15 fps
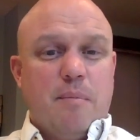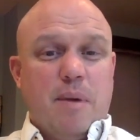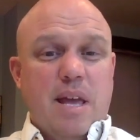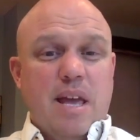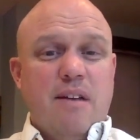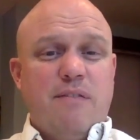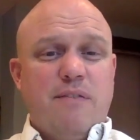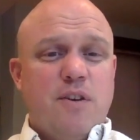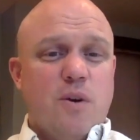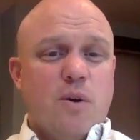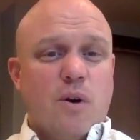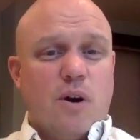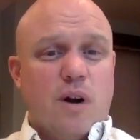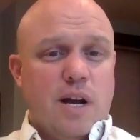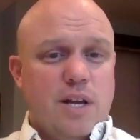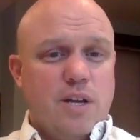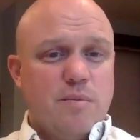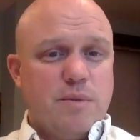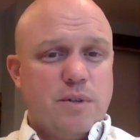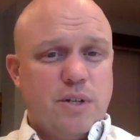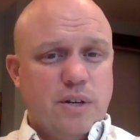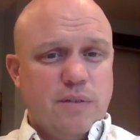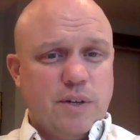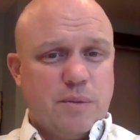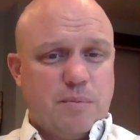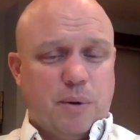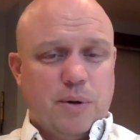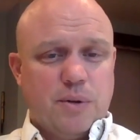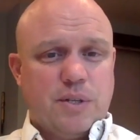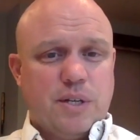If you're a human service
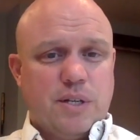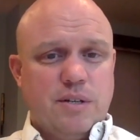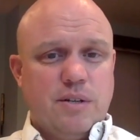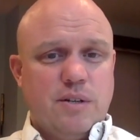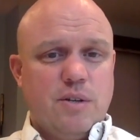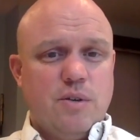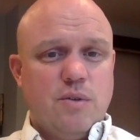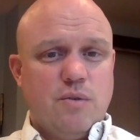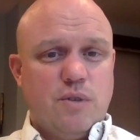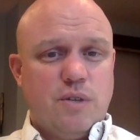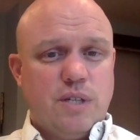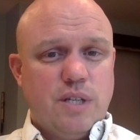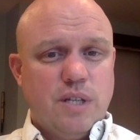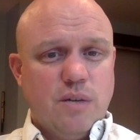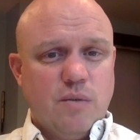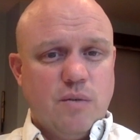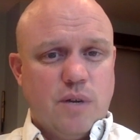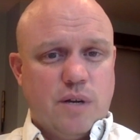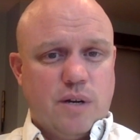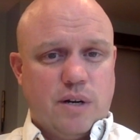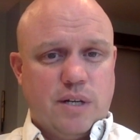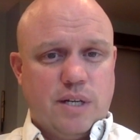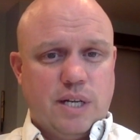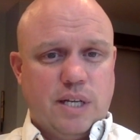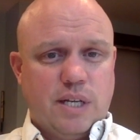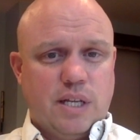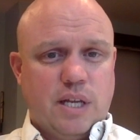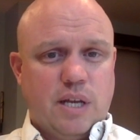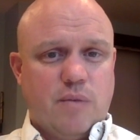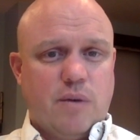person, you still want to
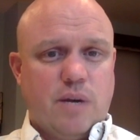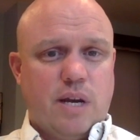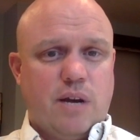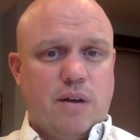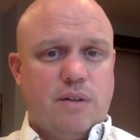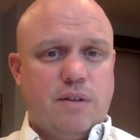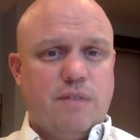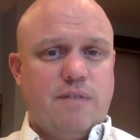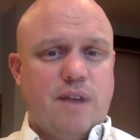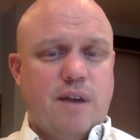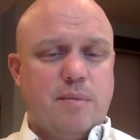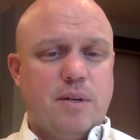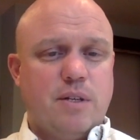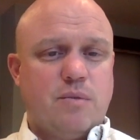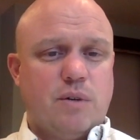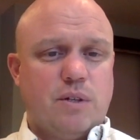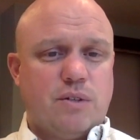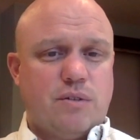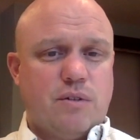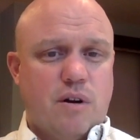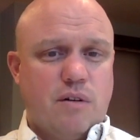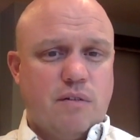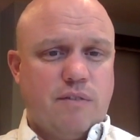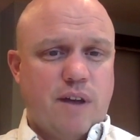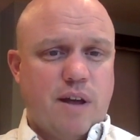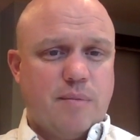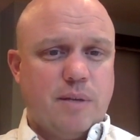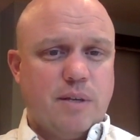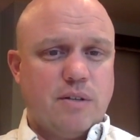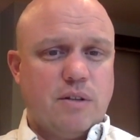articulate what healthy families, what strong
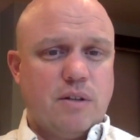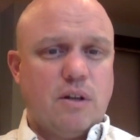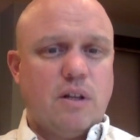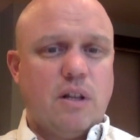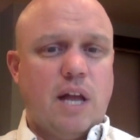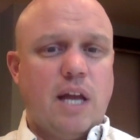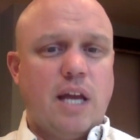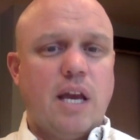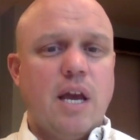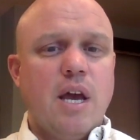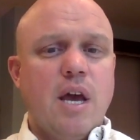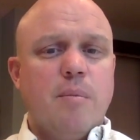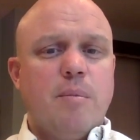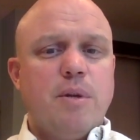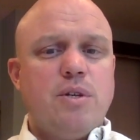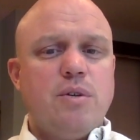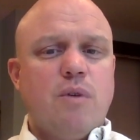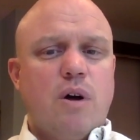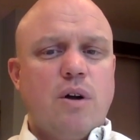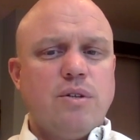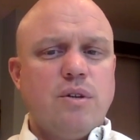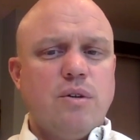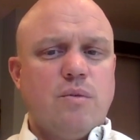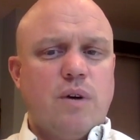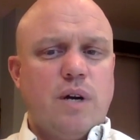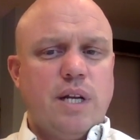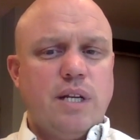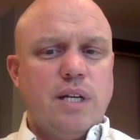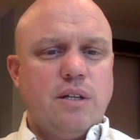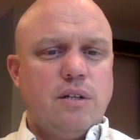families look like, but you also want
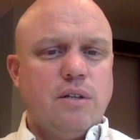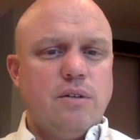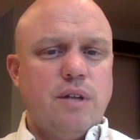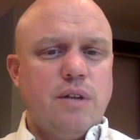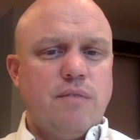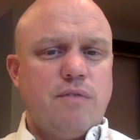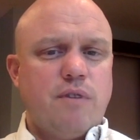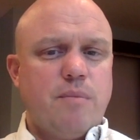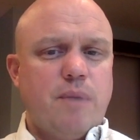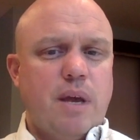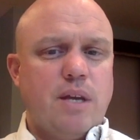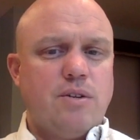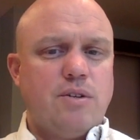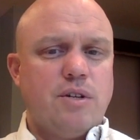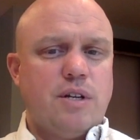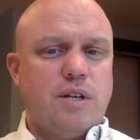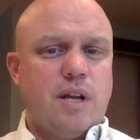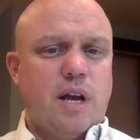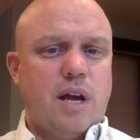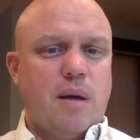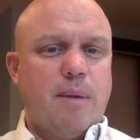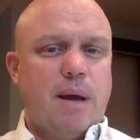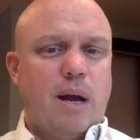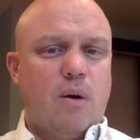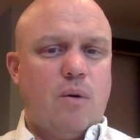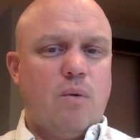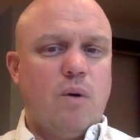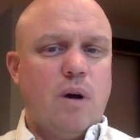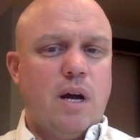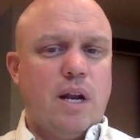to include information about
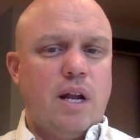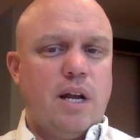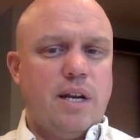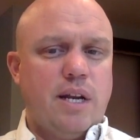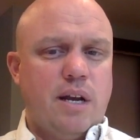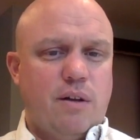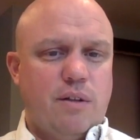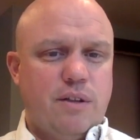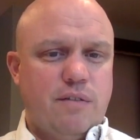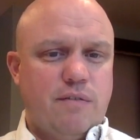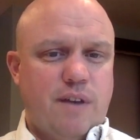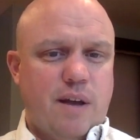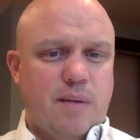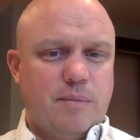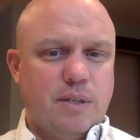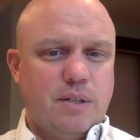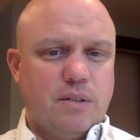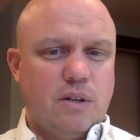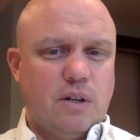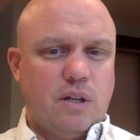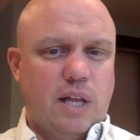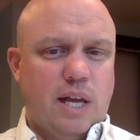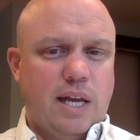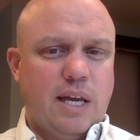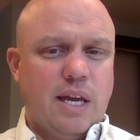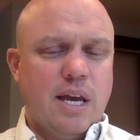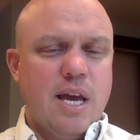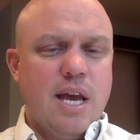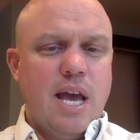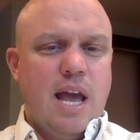what unhealthy families look like.
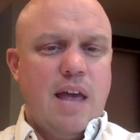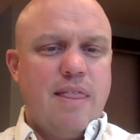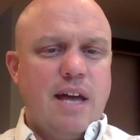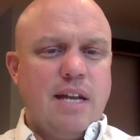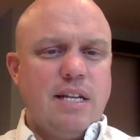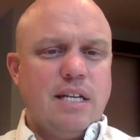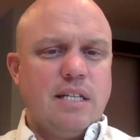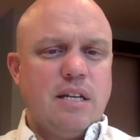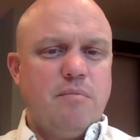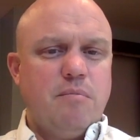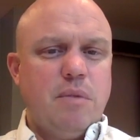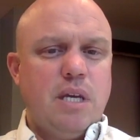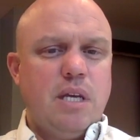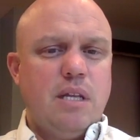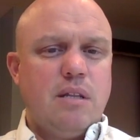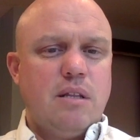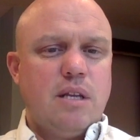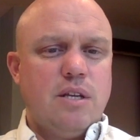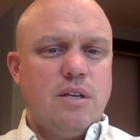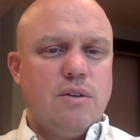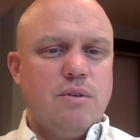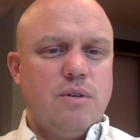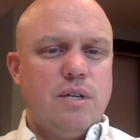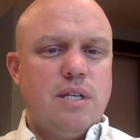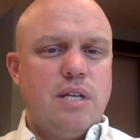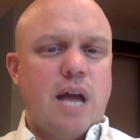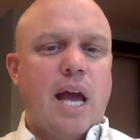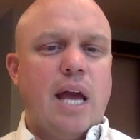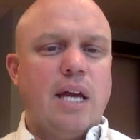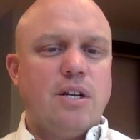And that doesn't mean that you
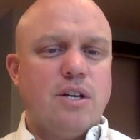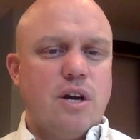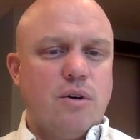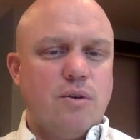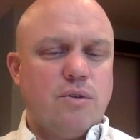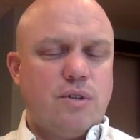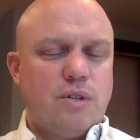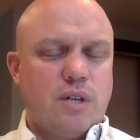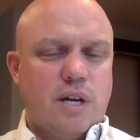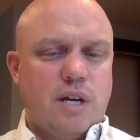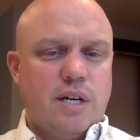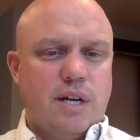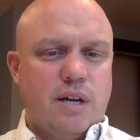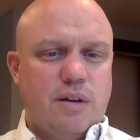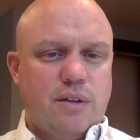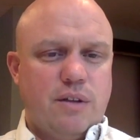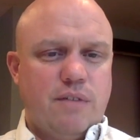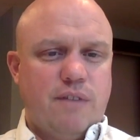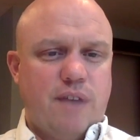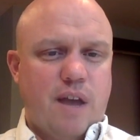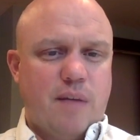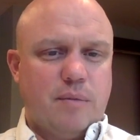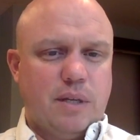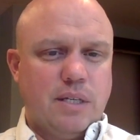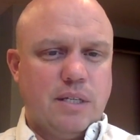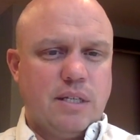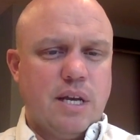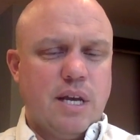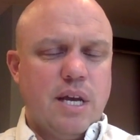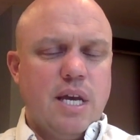diagnose unhealthy
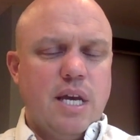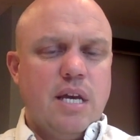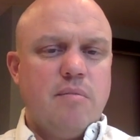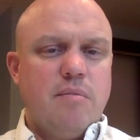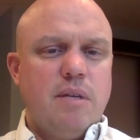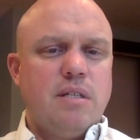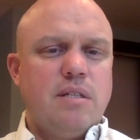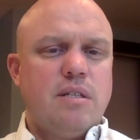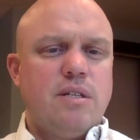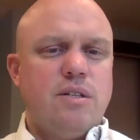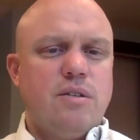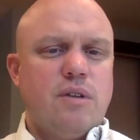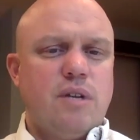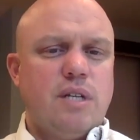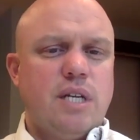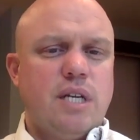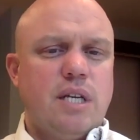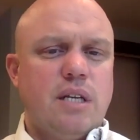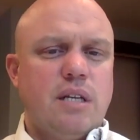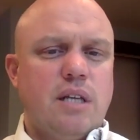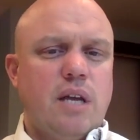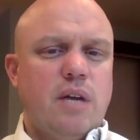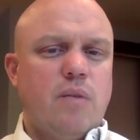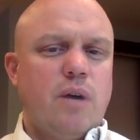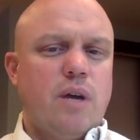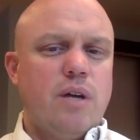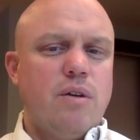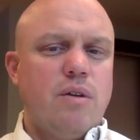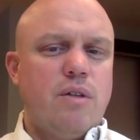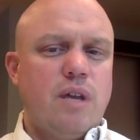families. It means that you articulate where
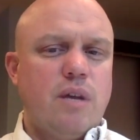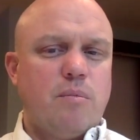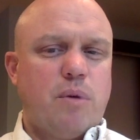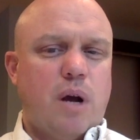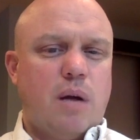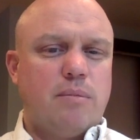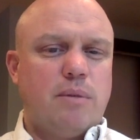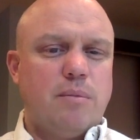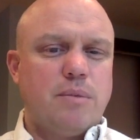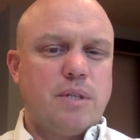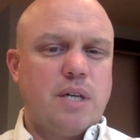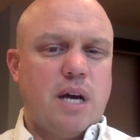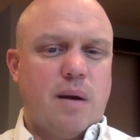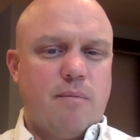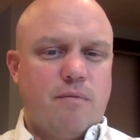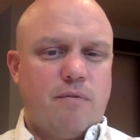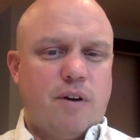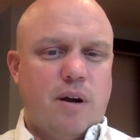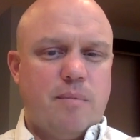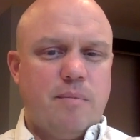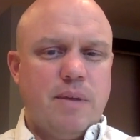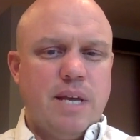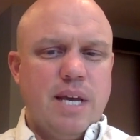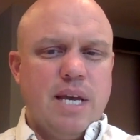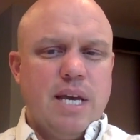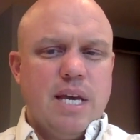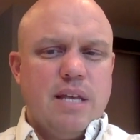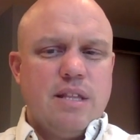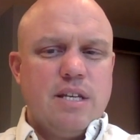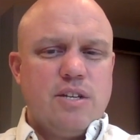you think problems come from.
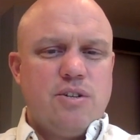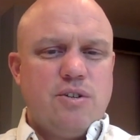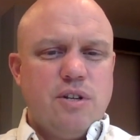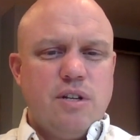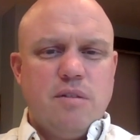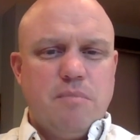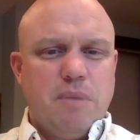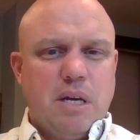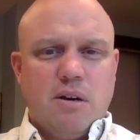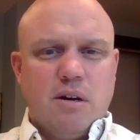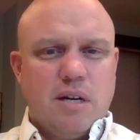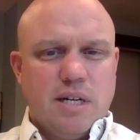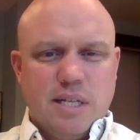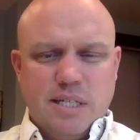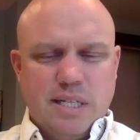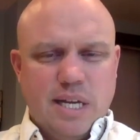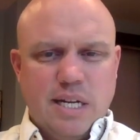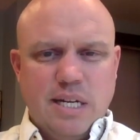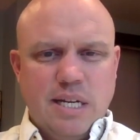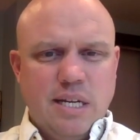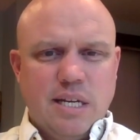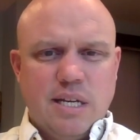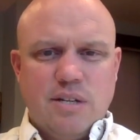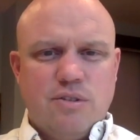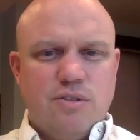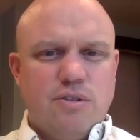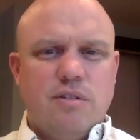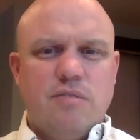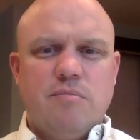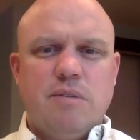This shouldn't be condescending. It
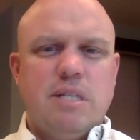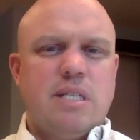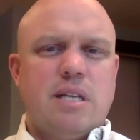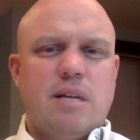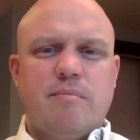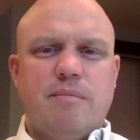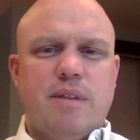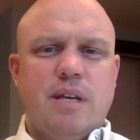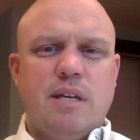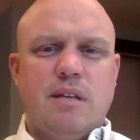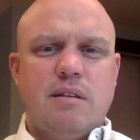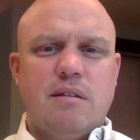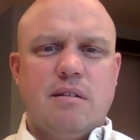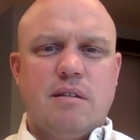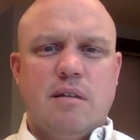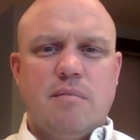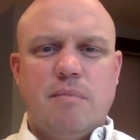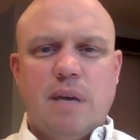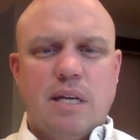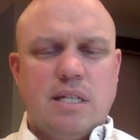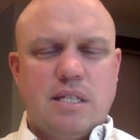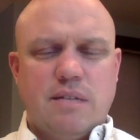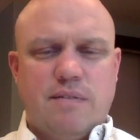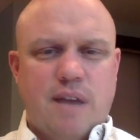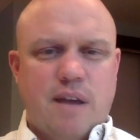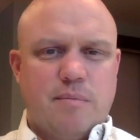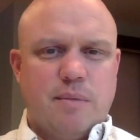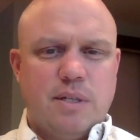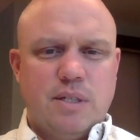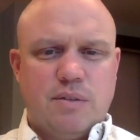shouldn't be something that makes the
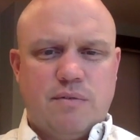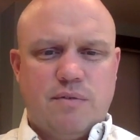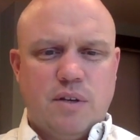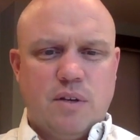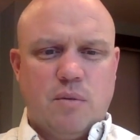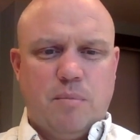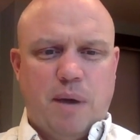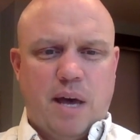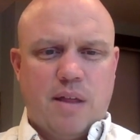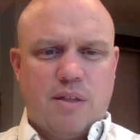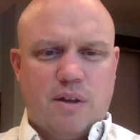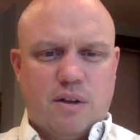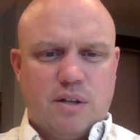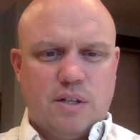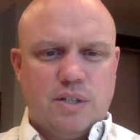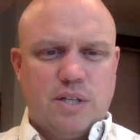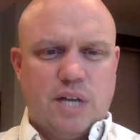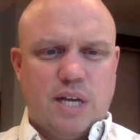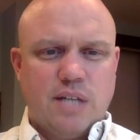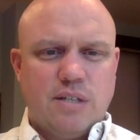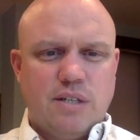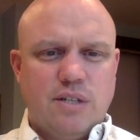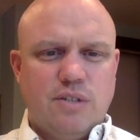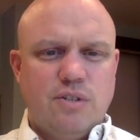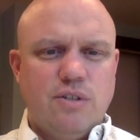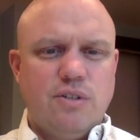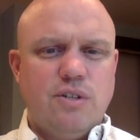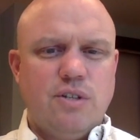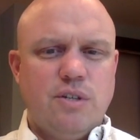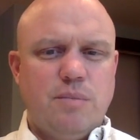families feel pathologized. It
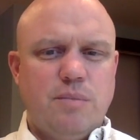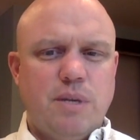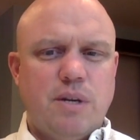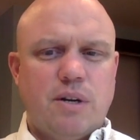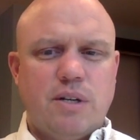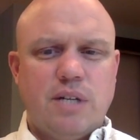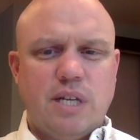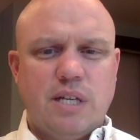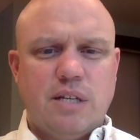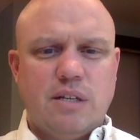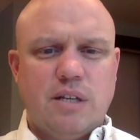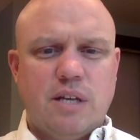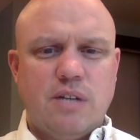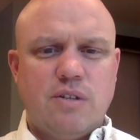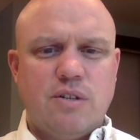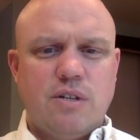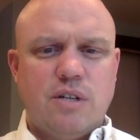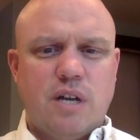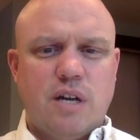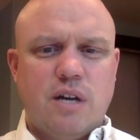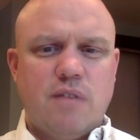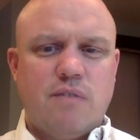should just be an articulation of,